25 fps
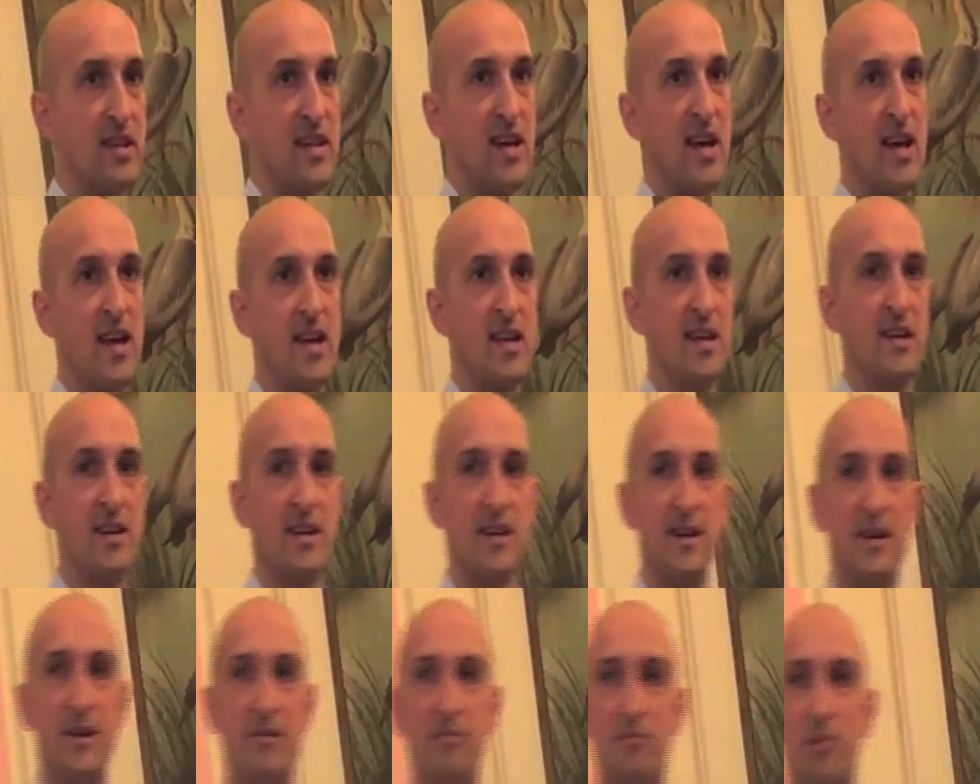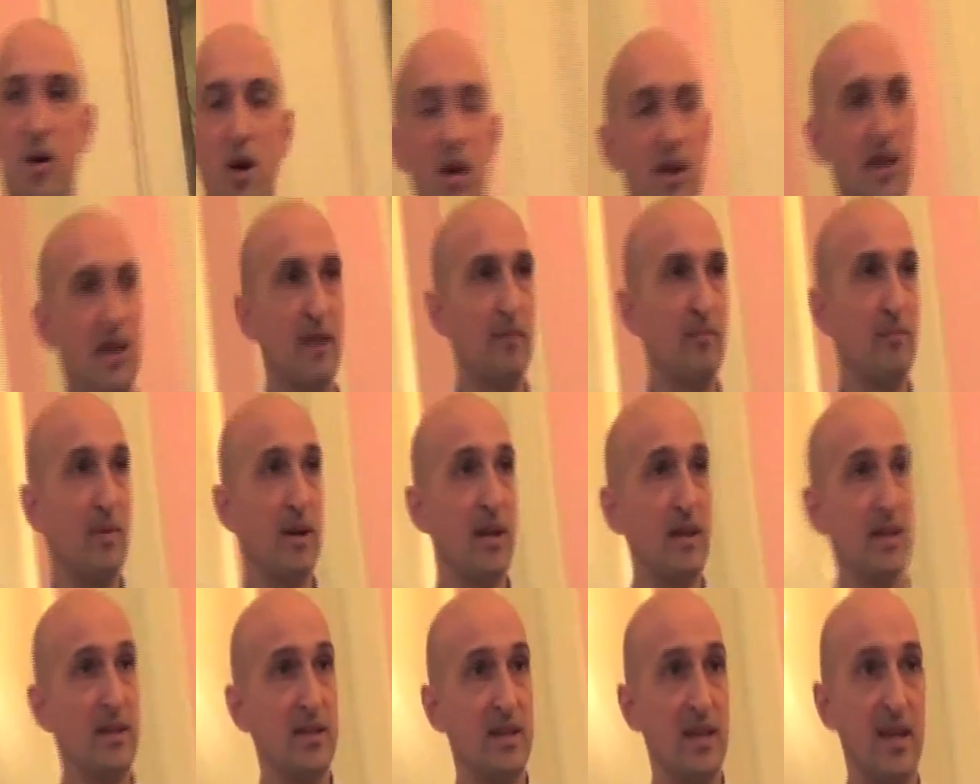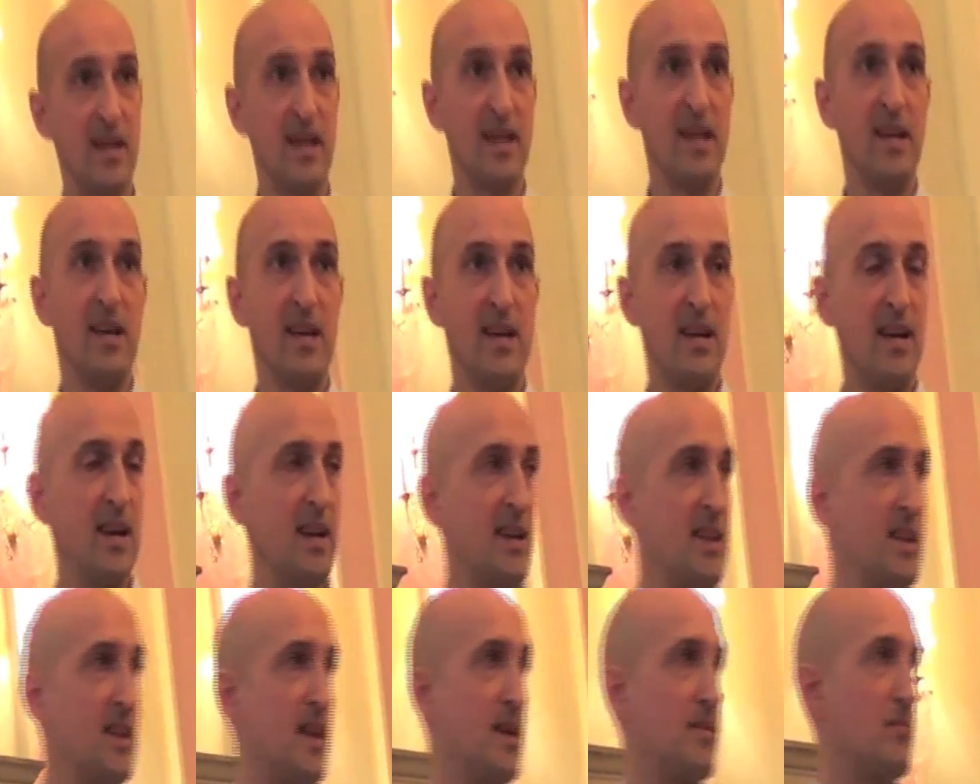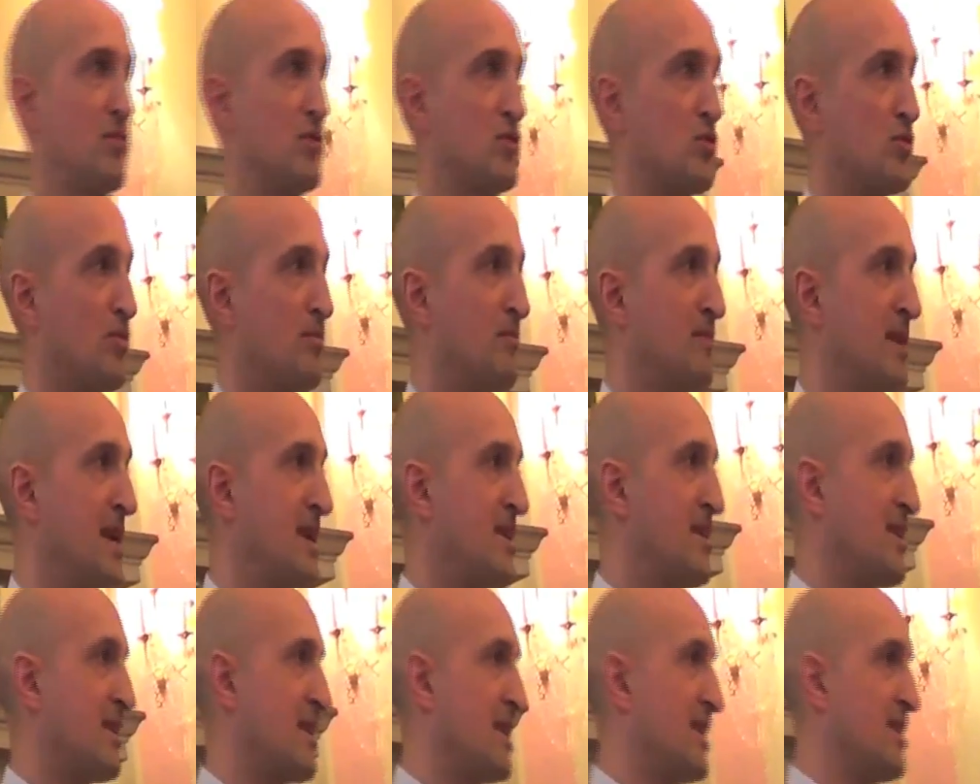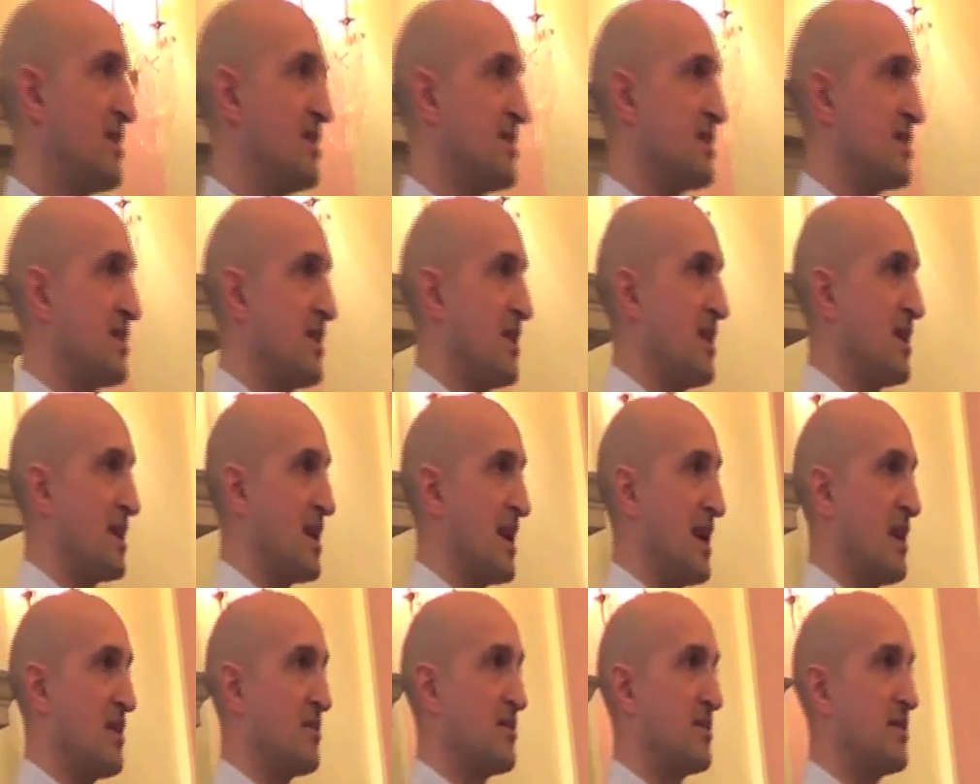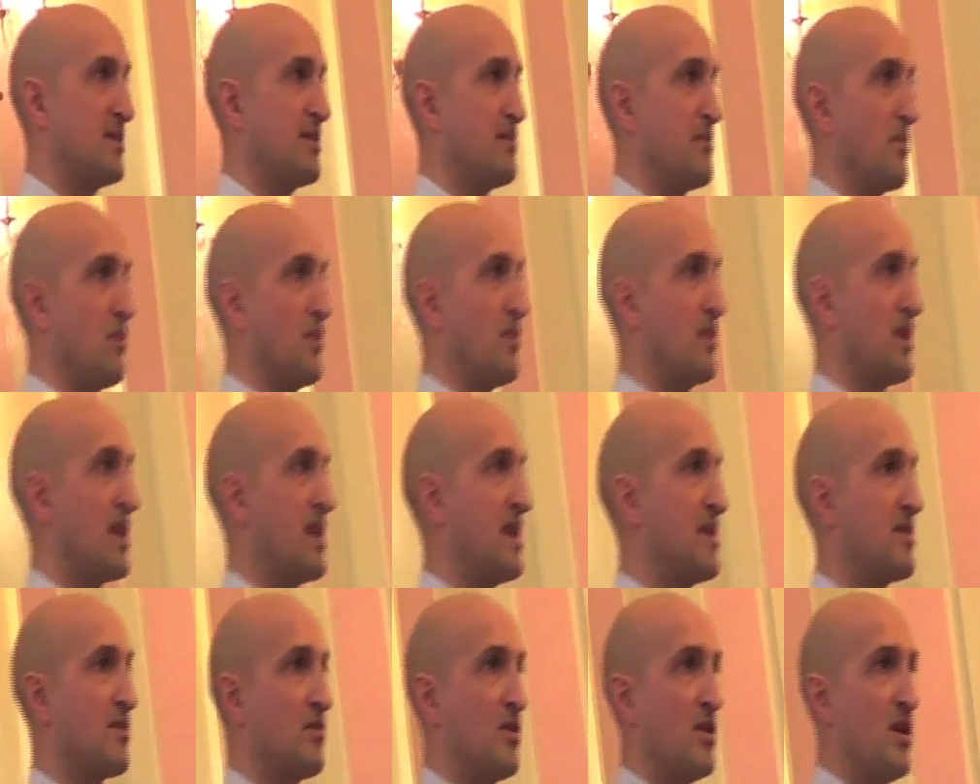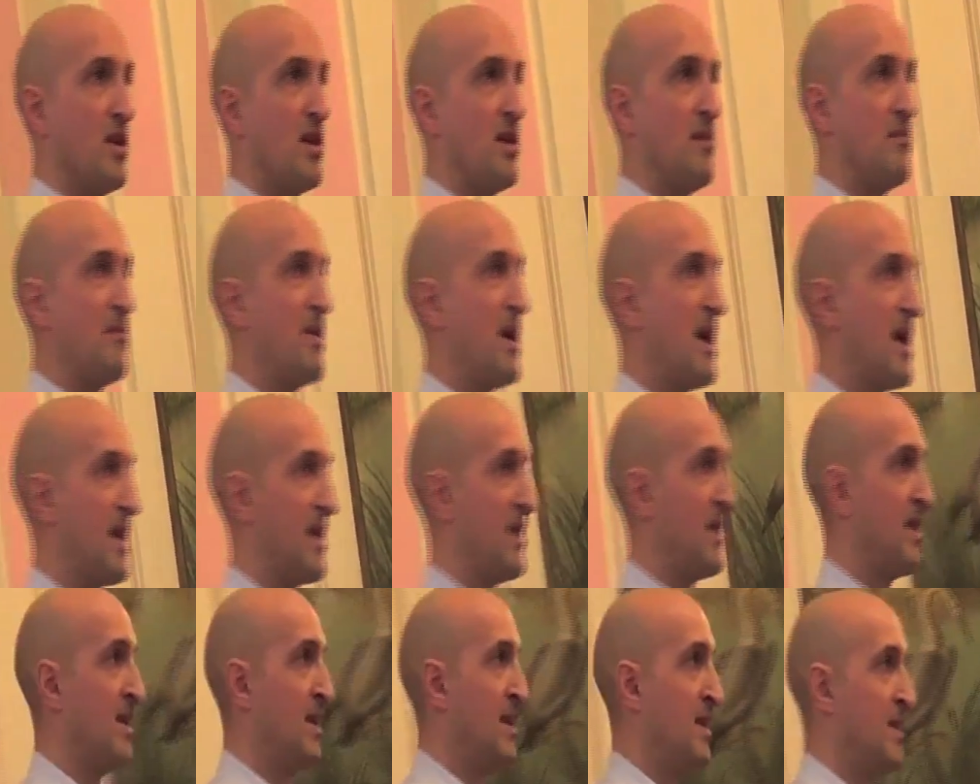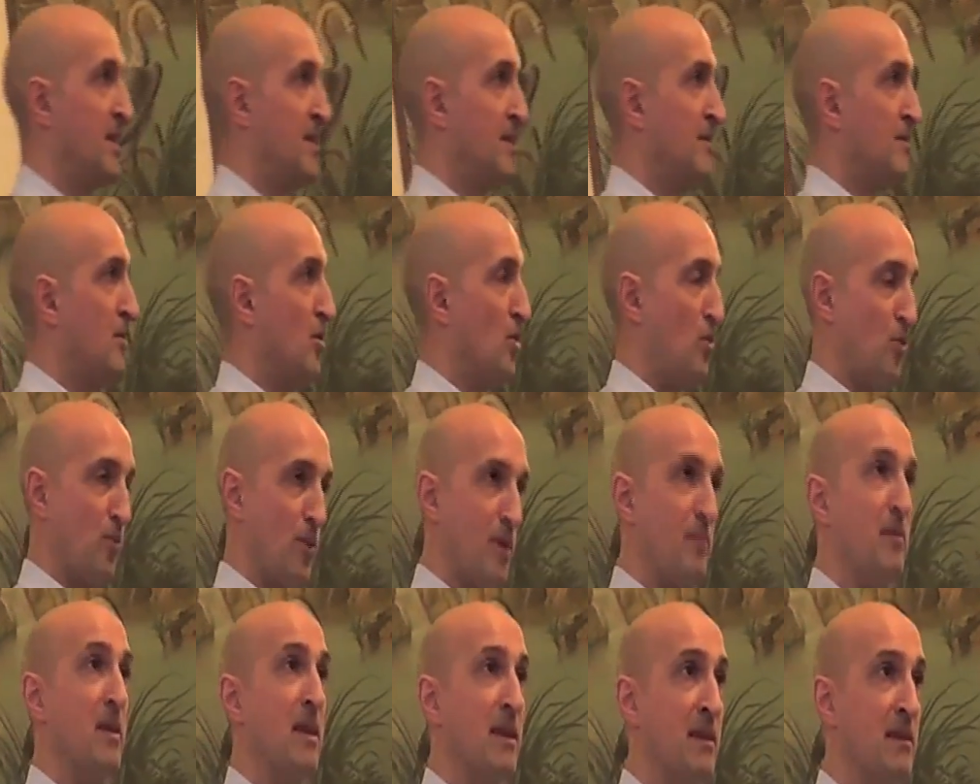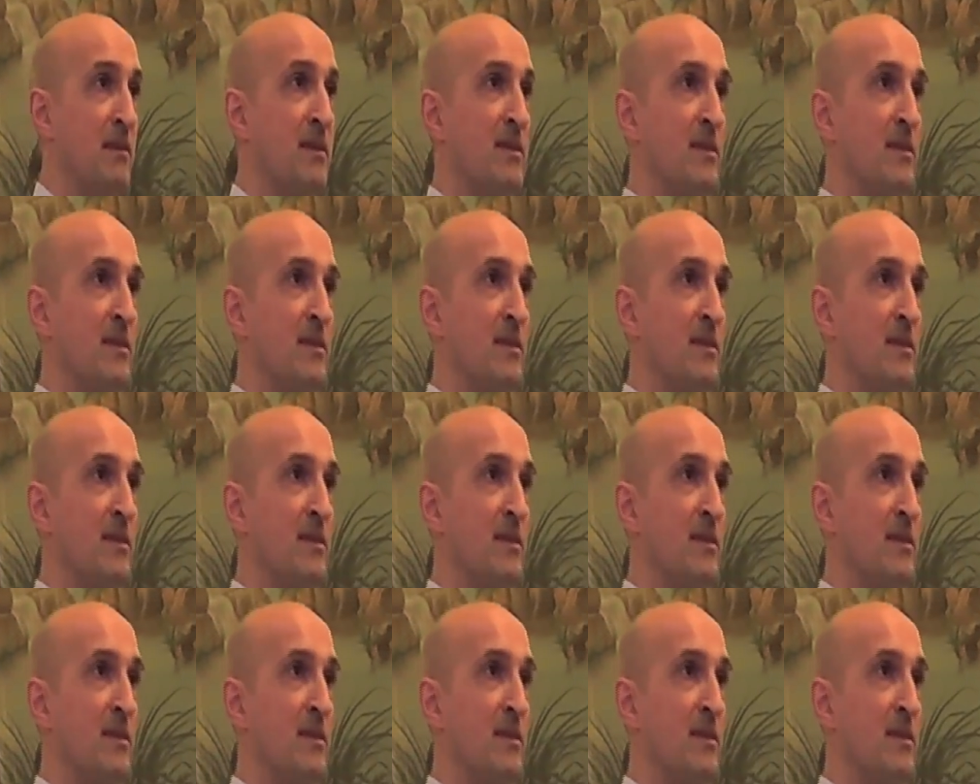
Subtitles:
a burning building and is able to immediately discern how to deploy his or her men or women.